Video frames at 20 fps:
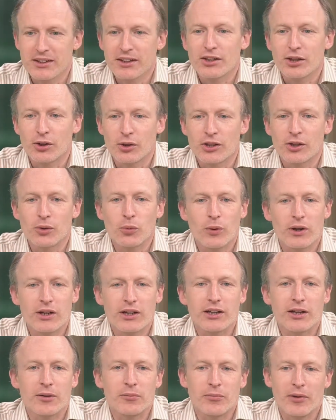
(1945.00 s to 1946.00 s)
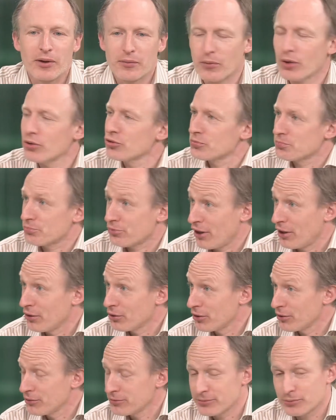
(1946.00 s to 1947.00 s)
The one that I'm most
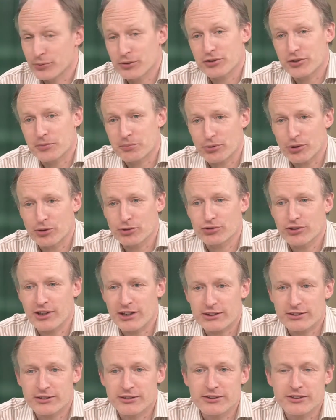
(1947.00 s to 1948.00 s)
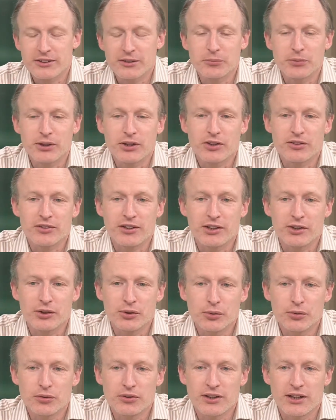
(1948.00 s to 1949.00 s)
proud of was the protractor, because I
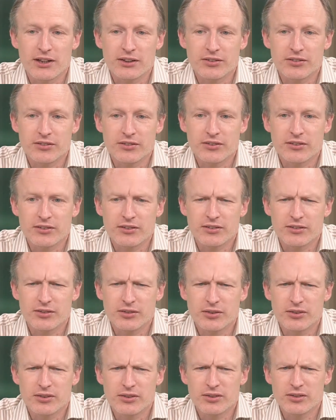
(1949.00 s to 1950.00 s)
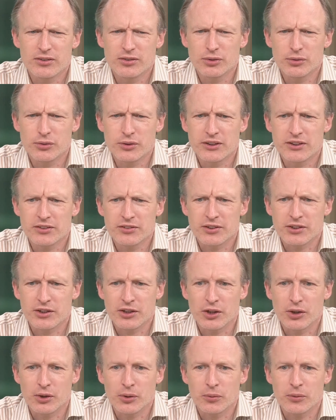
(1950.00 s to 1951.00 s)
used that 2 years
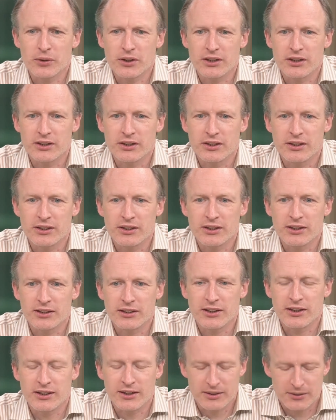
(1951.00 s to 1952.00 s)
ago in the